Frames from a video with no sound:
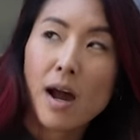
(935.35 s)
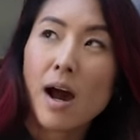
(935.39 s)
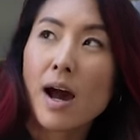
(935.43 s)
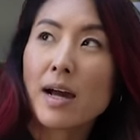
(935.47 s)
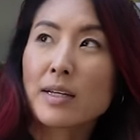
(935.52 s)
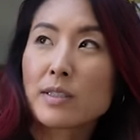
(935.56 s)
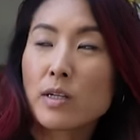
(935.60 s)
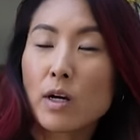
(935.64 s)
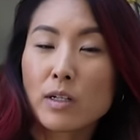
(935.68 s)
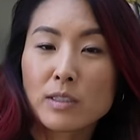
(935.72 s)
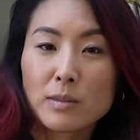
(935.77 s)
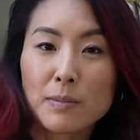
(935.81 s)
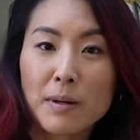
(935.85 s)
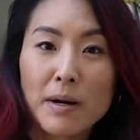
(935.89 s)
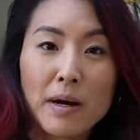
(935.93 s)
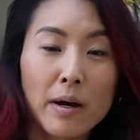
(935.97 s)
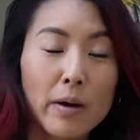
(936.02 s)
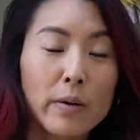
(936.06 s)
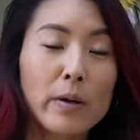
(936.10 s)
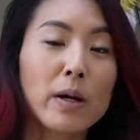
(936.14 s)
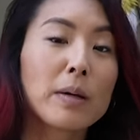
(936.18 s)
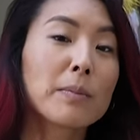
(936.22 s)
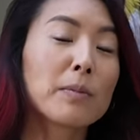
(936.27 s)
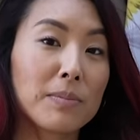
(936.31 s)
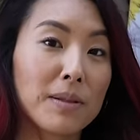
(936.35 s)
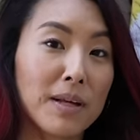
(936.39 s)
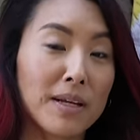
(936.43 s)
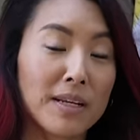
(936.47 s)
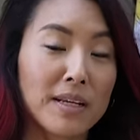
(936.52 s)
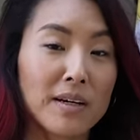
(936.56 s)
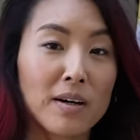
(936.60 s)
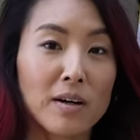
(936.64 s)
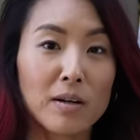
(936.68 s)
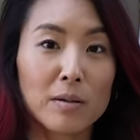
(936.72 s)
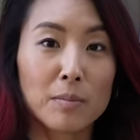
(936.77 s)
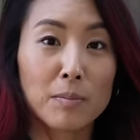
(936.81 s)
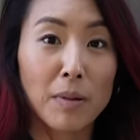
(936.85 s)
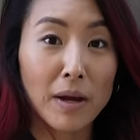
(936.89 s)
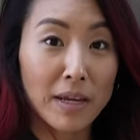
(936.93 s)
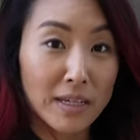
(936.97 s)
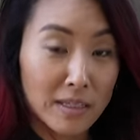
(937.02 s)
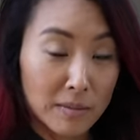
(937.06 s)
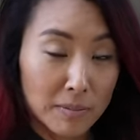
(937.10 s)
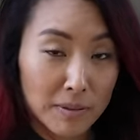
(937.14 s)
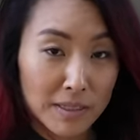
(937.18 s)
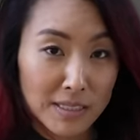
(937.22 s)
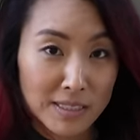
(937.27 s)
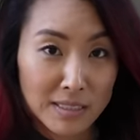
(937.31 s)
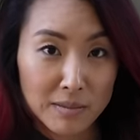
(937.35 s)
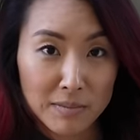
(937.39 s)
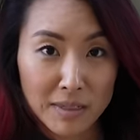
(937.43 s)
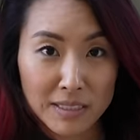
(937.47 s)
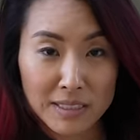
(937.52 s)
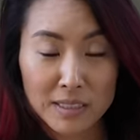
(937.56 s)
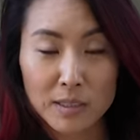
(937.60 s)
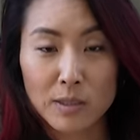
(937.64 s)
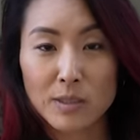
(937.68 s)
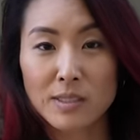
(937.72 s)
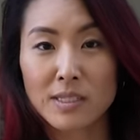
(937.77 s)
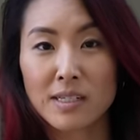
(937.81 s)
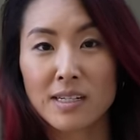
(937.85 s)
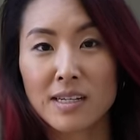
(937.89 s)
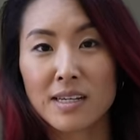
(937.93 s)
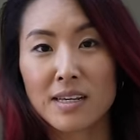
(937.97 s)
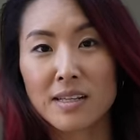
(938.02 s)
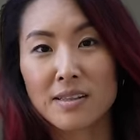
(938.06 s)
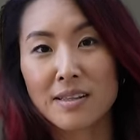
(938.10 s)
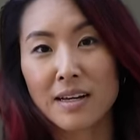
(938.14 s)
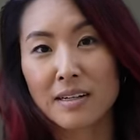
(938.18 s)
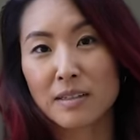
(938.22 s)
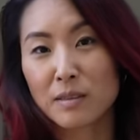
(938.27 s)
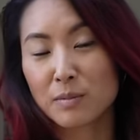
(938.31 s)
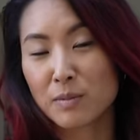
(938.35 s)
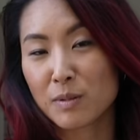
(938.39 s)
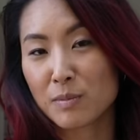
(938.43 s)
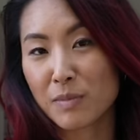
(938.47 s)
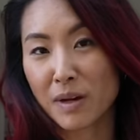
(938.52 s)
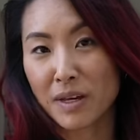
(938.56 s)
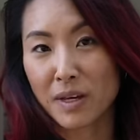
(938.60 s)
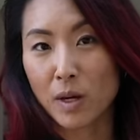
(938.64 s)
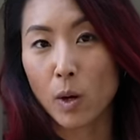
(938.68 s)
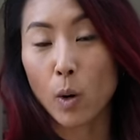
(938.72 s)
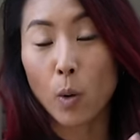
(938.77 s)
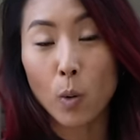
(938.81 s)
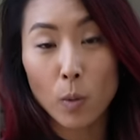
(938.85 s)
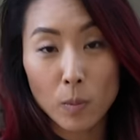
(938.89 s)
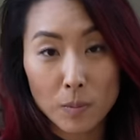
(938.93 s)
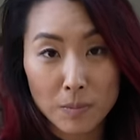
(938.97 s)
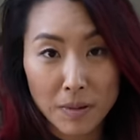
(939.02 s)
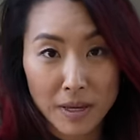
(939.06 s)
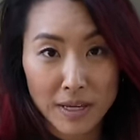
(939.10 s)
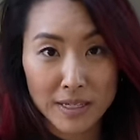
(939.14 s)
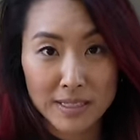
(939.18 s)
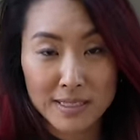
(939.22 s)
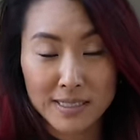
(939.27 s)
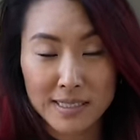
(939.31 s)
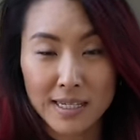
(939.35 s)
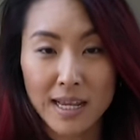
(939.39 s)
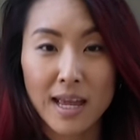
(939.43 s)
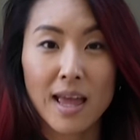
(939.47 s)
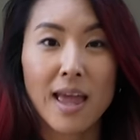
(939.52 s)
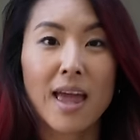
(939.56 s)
I talked about how I'm planning on buying a place in Mexico City. That'll be my home base.